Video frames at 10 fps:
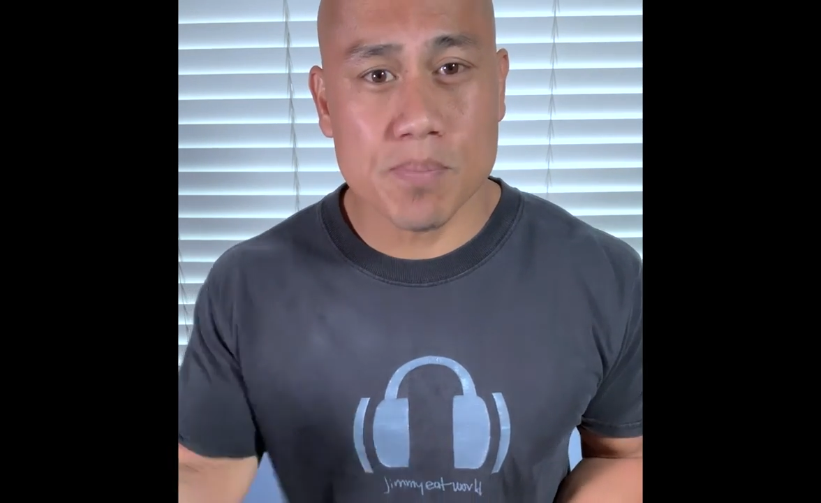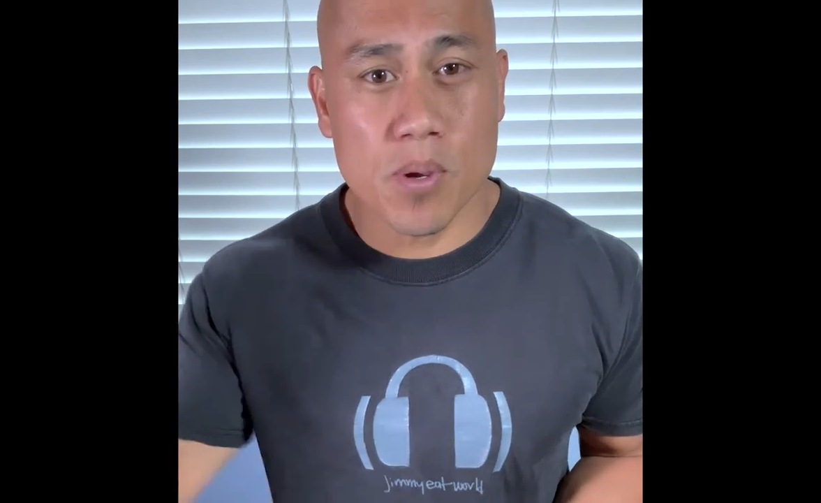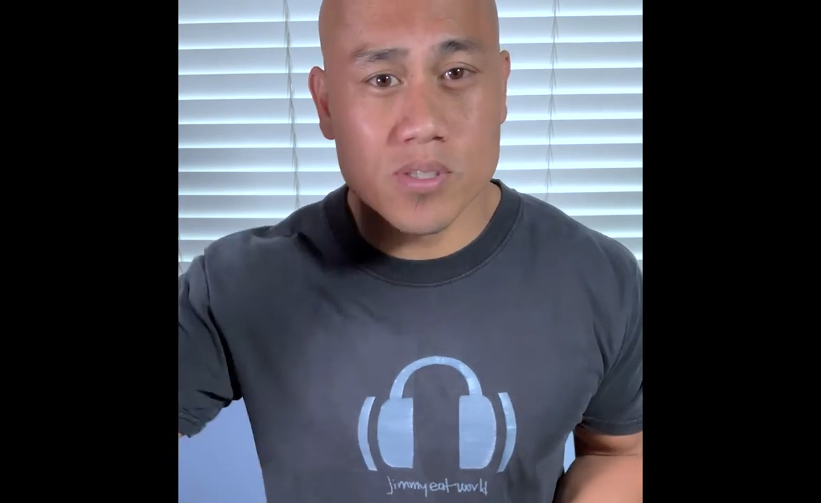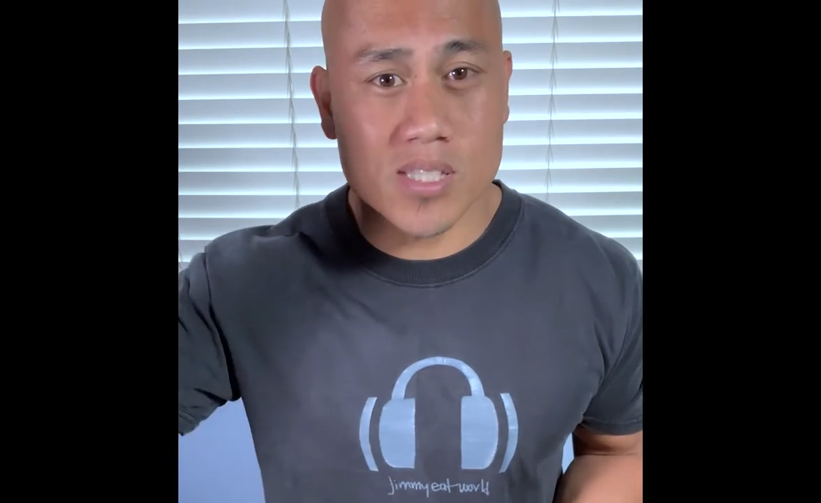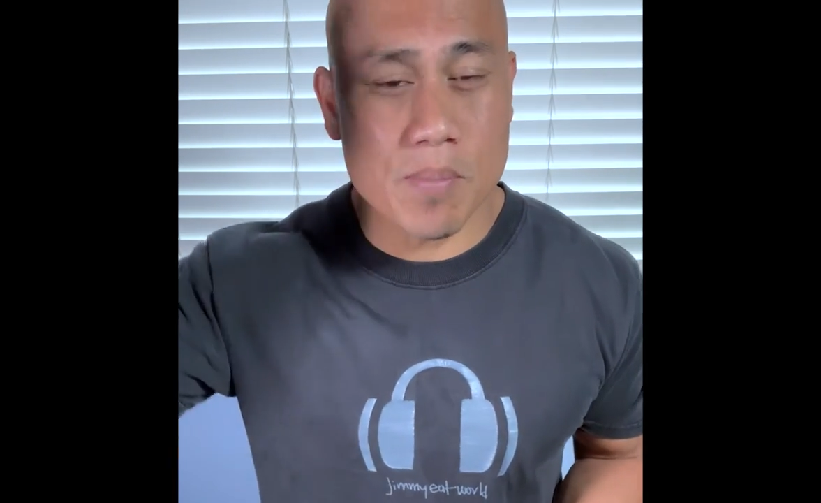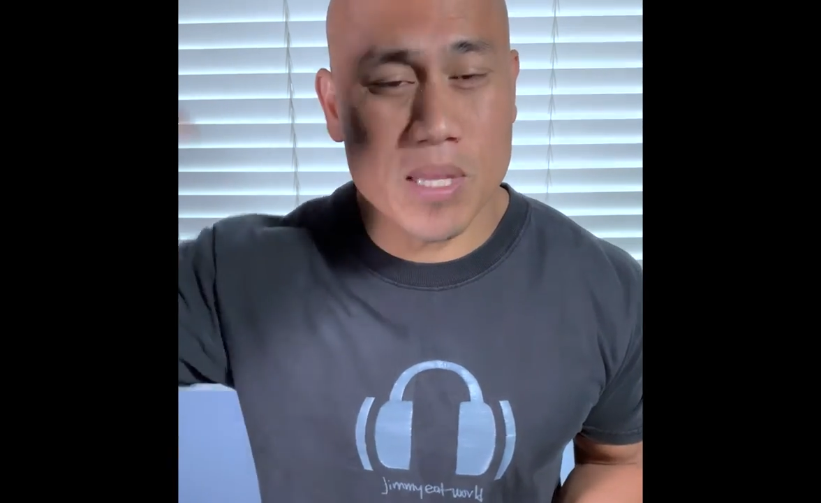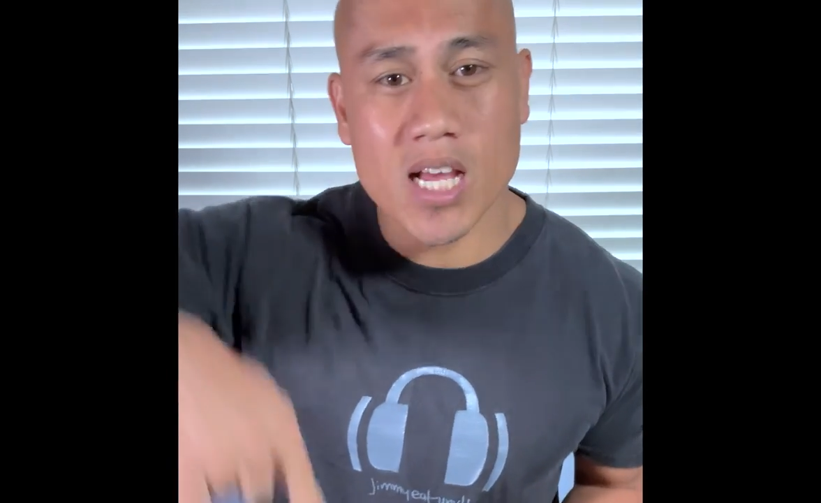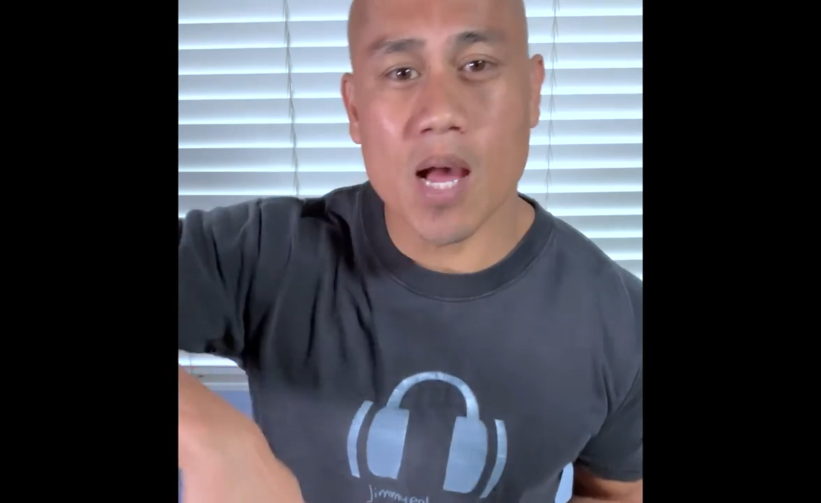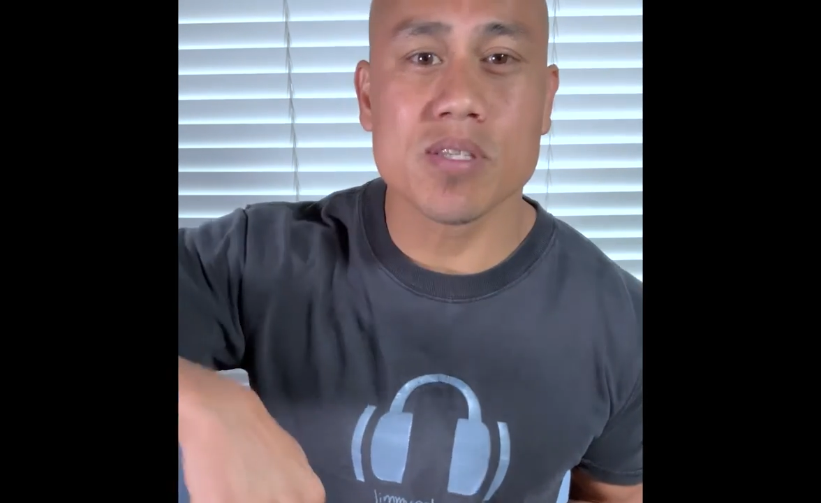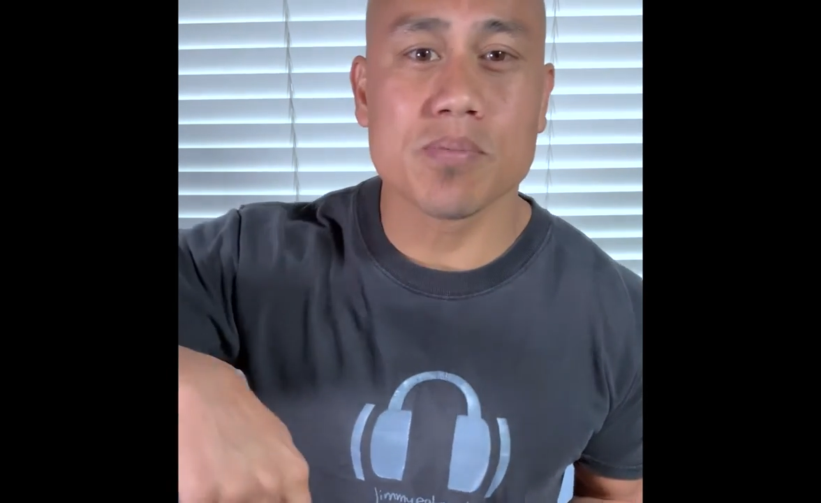post them in the
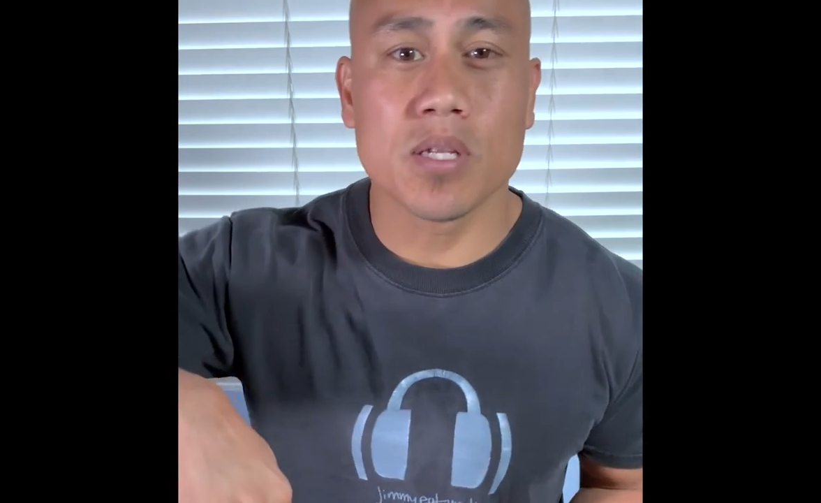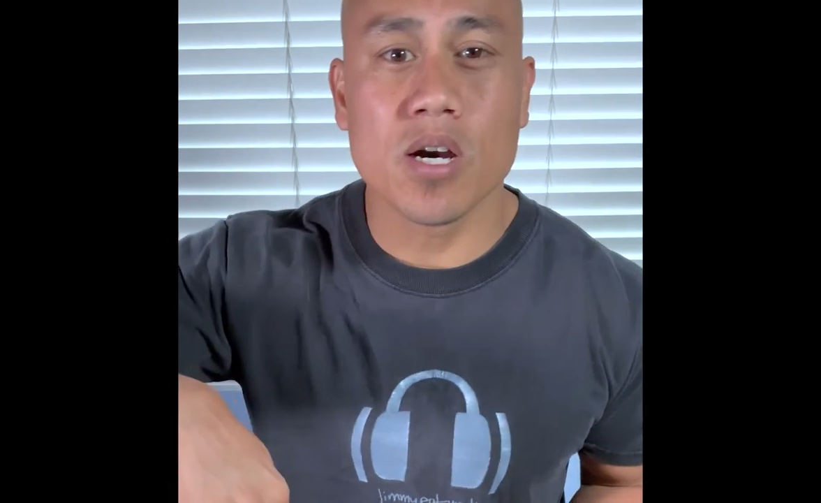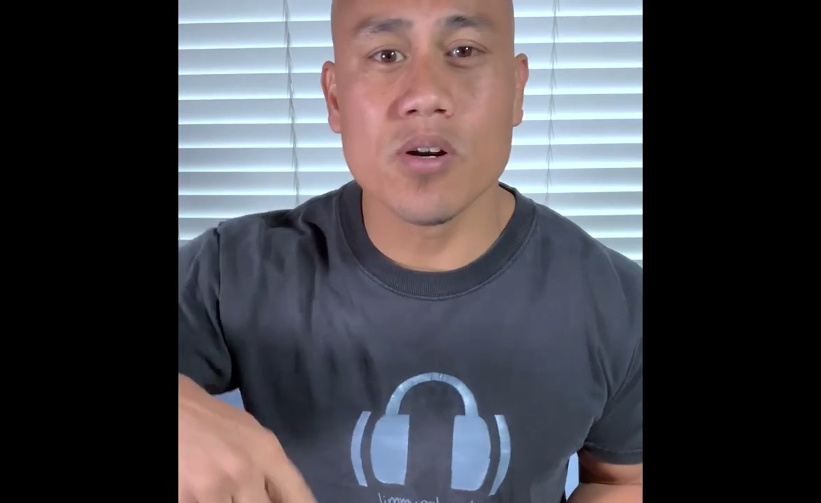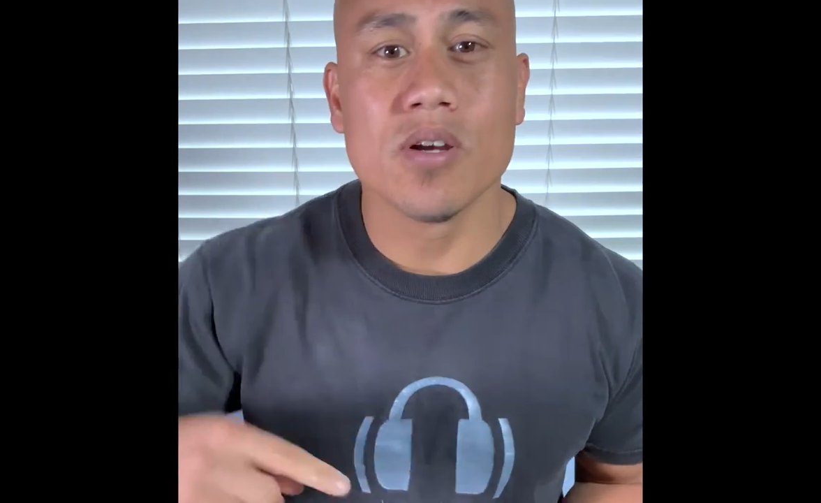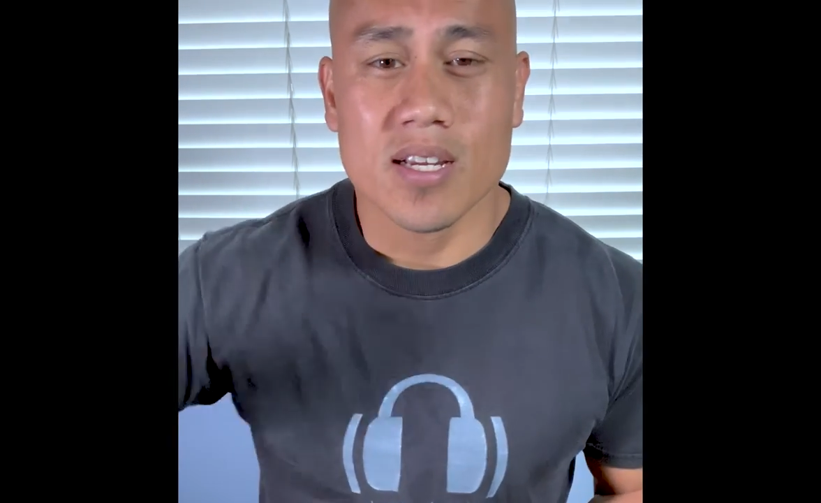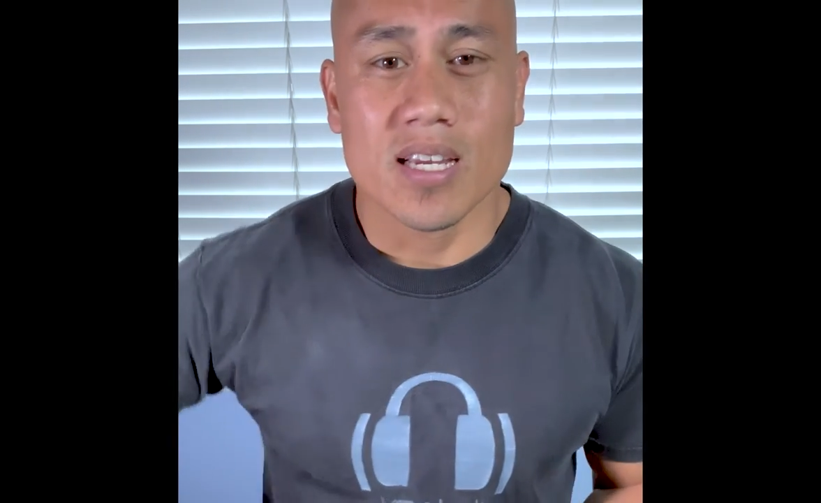comments below.